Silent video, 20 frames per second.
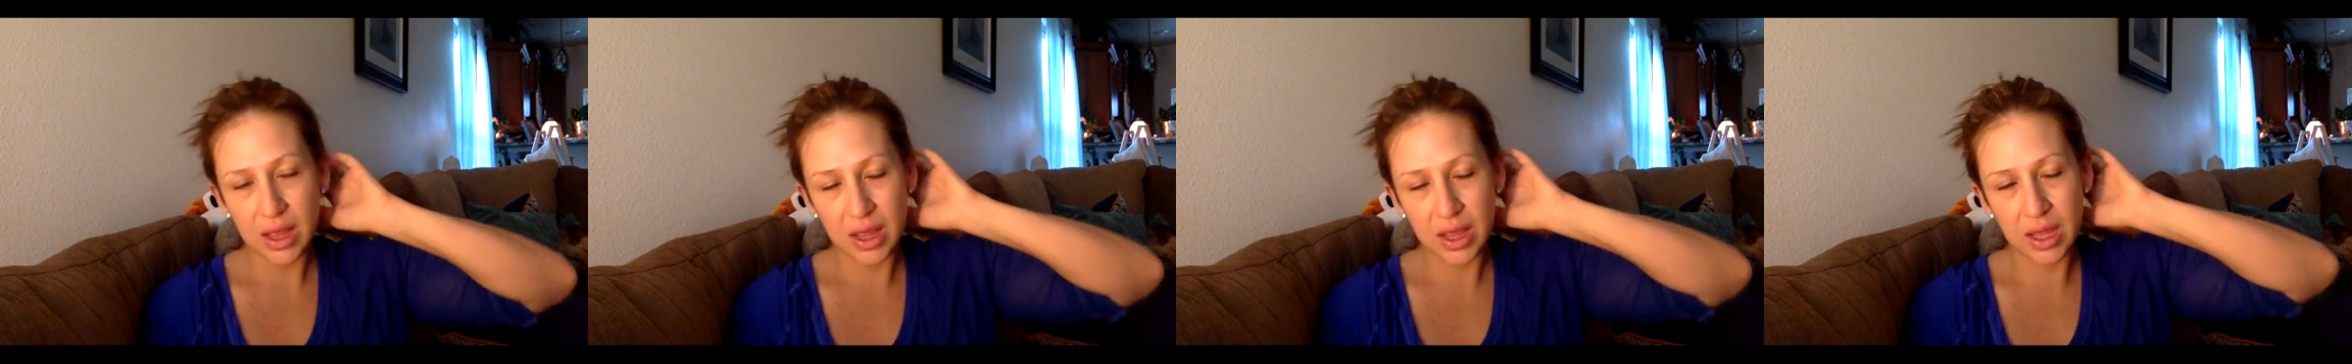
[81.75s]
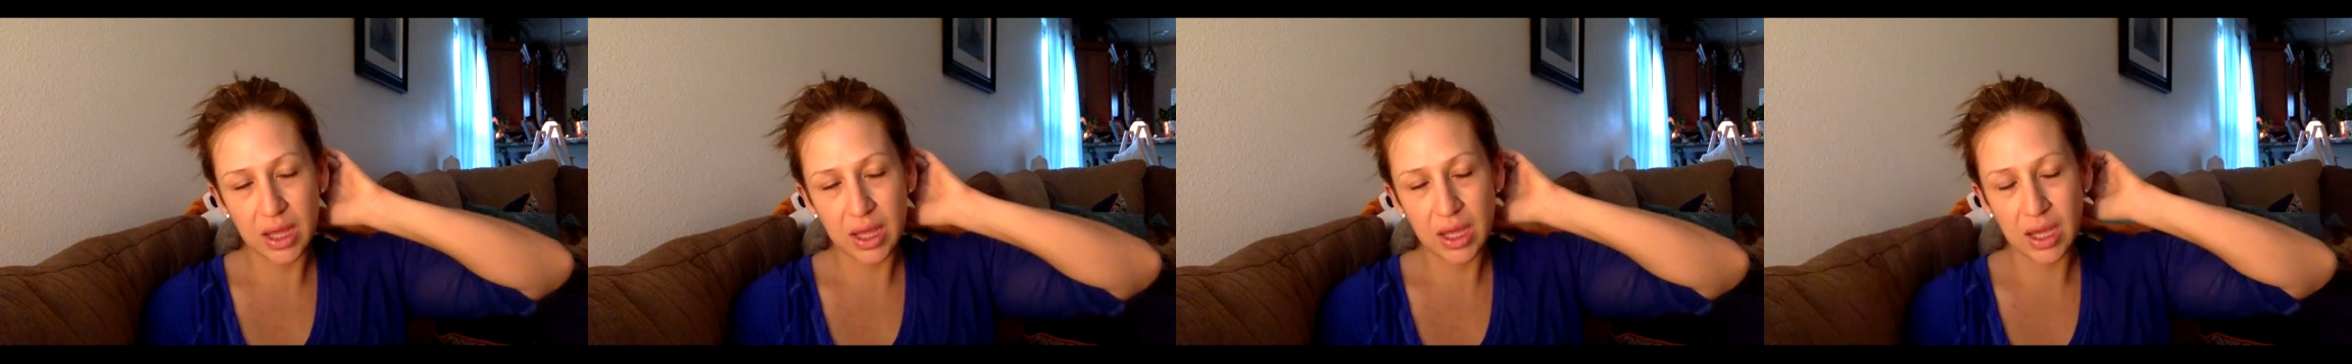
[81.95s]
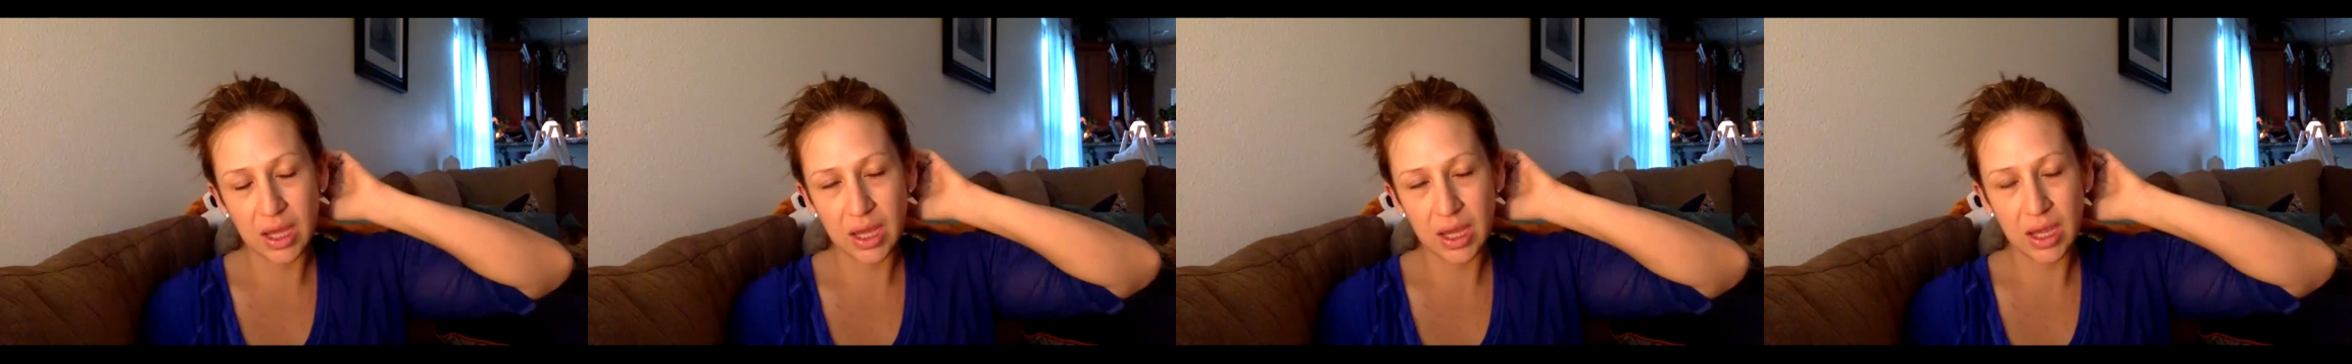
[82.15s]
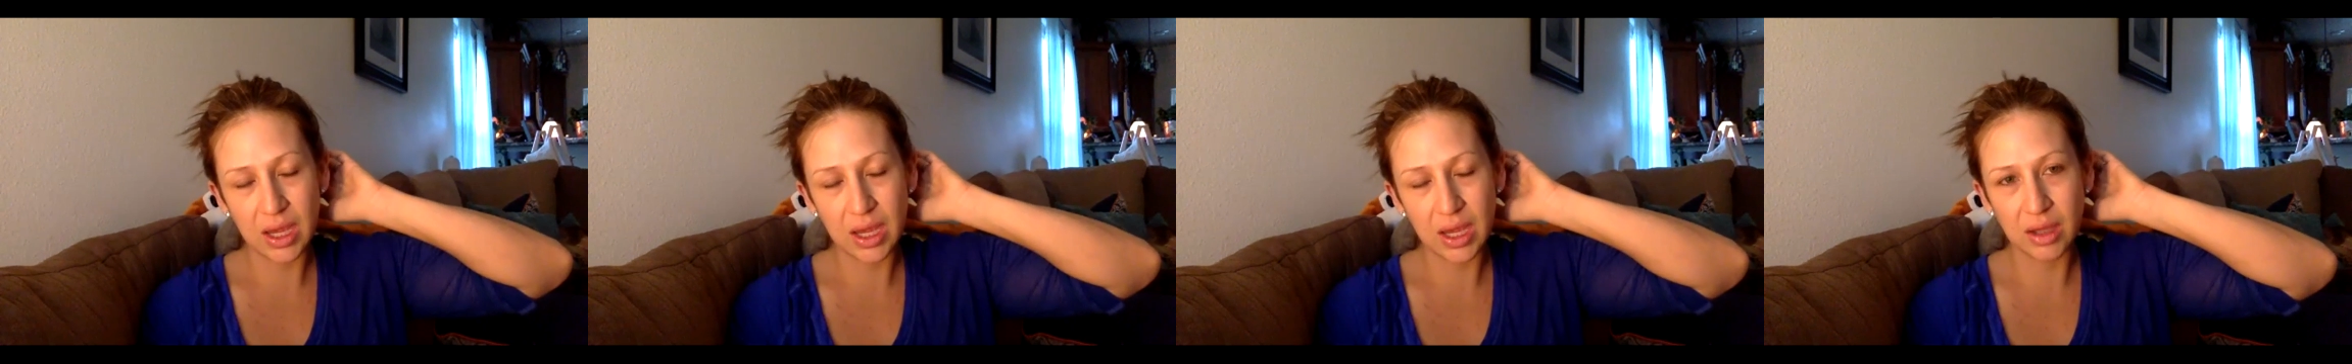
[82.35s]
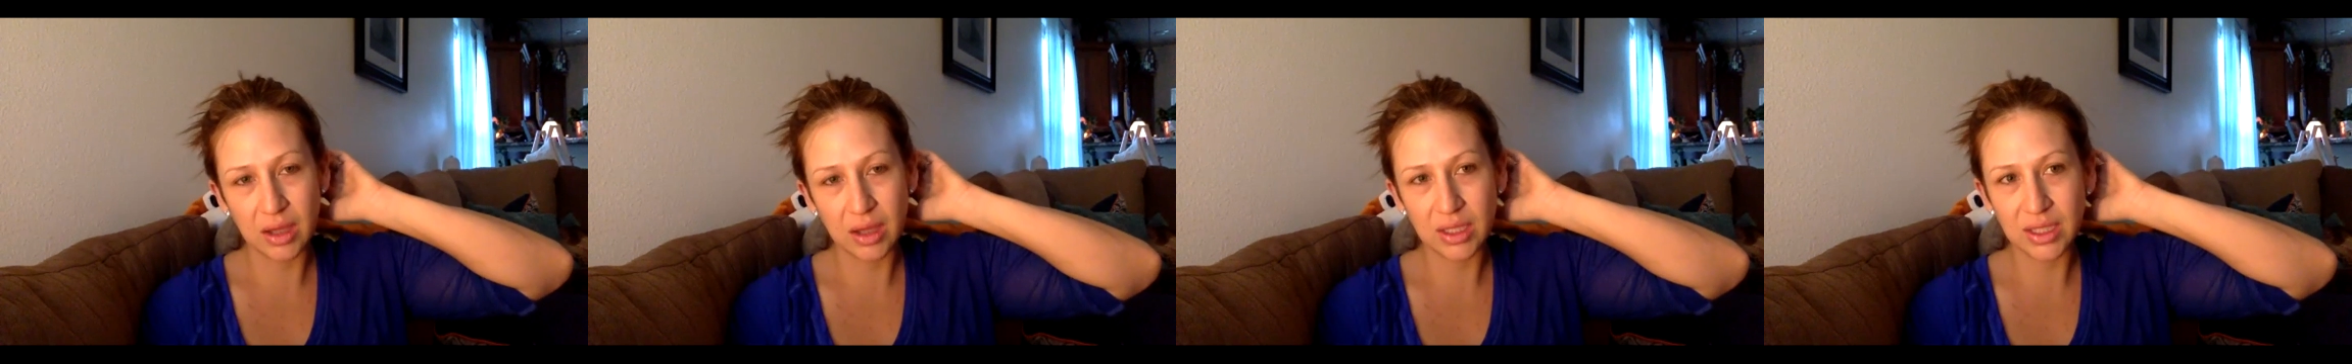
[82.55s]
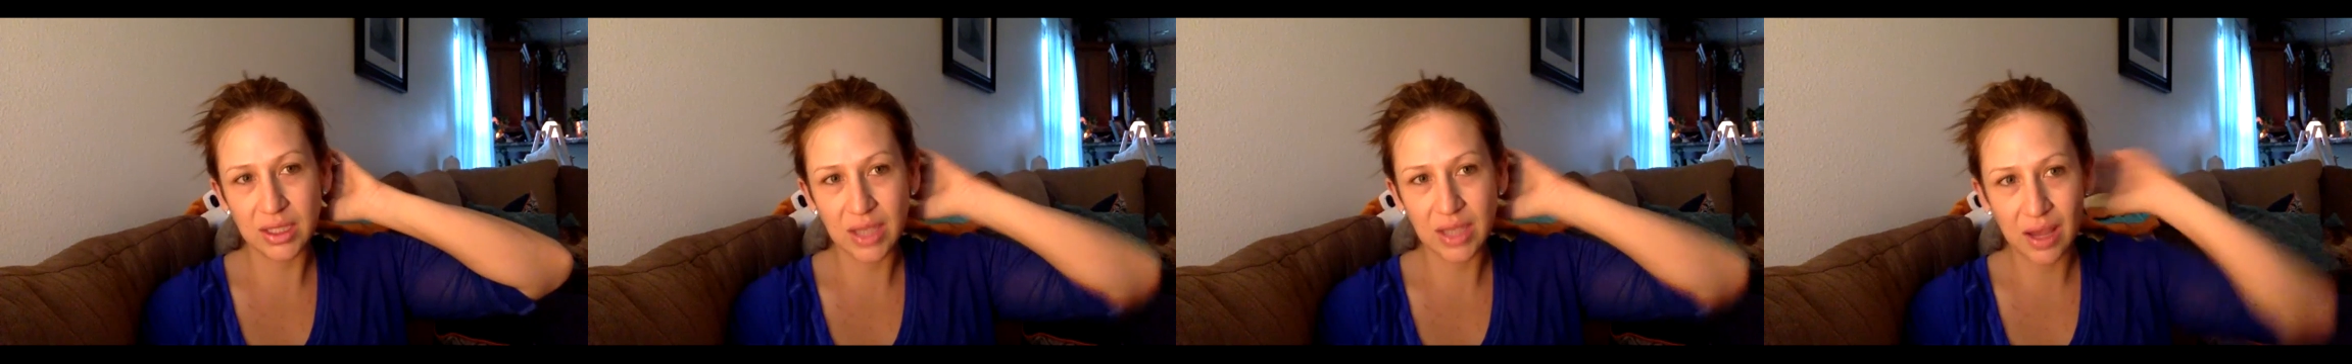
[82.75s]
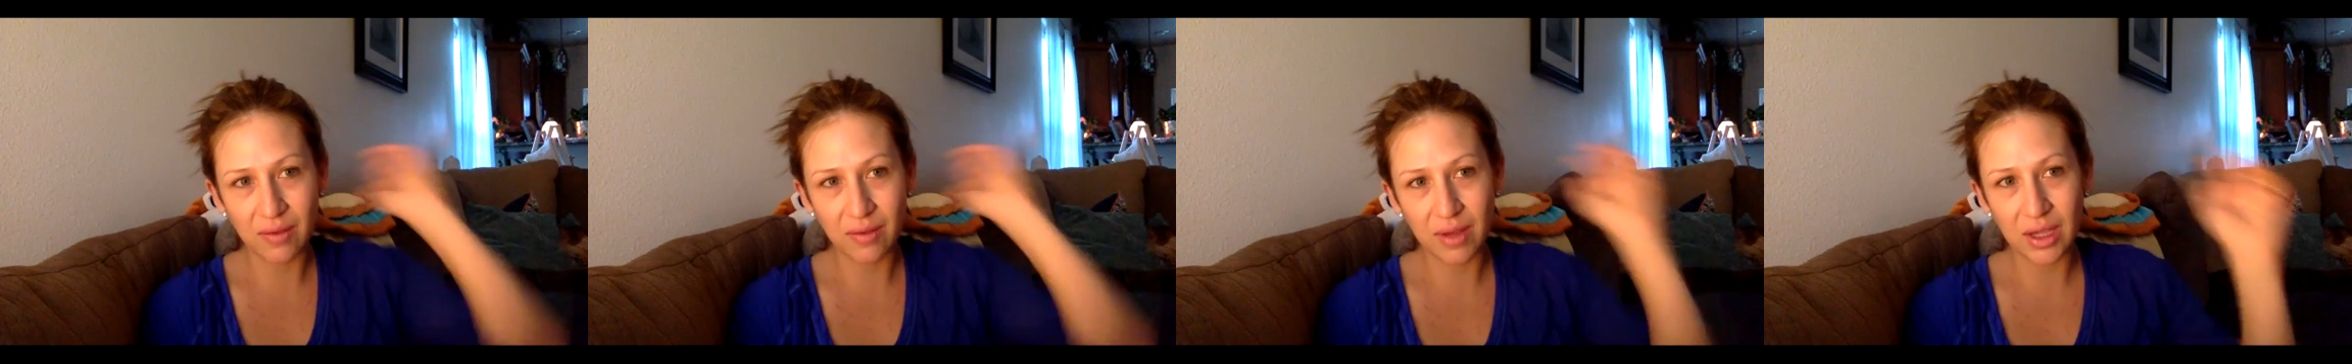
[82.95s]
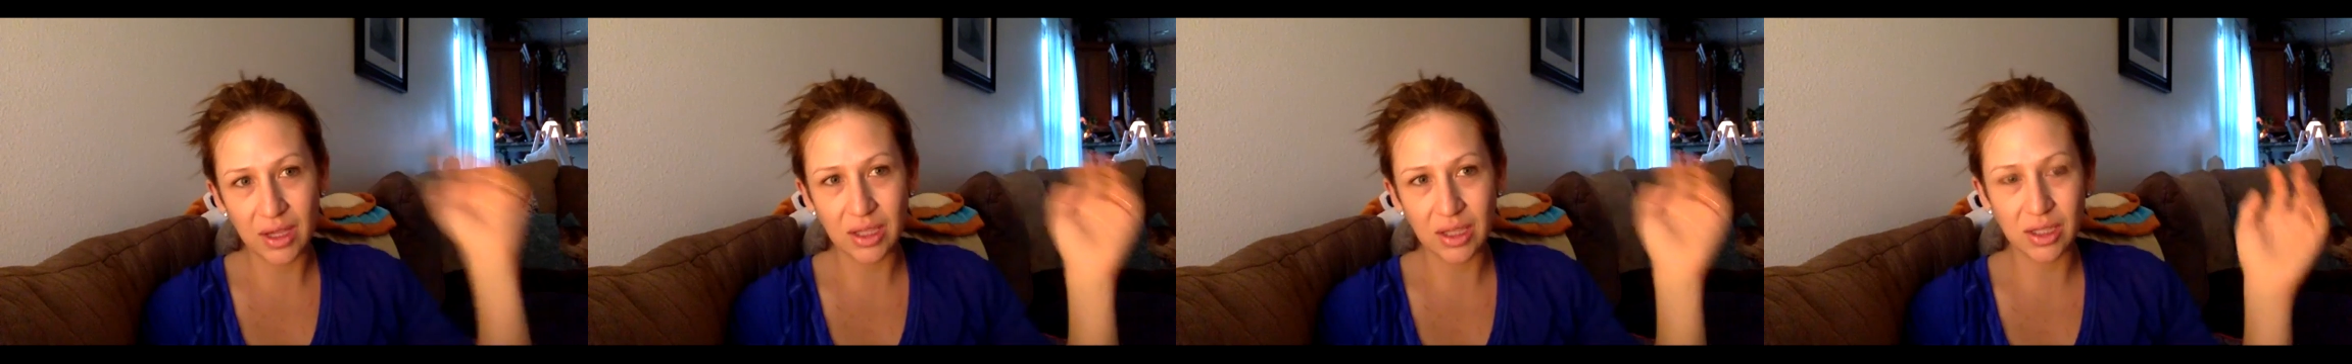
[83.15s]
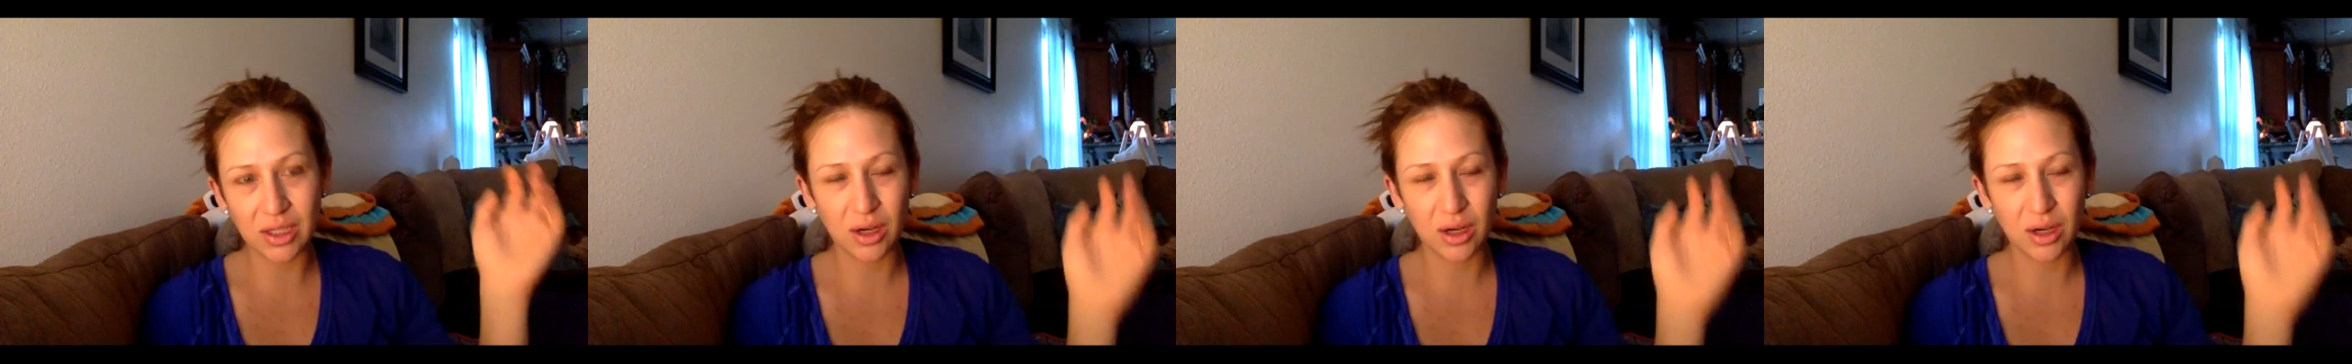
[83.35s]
the savings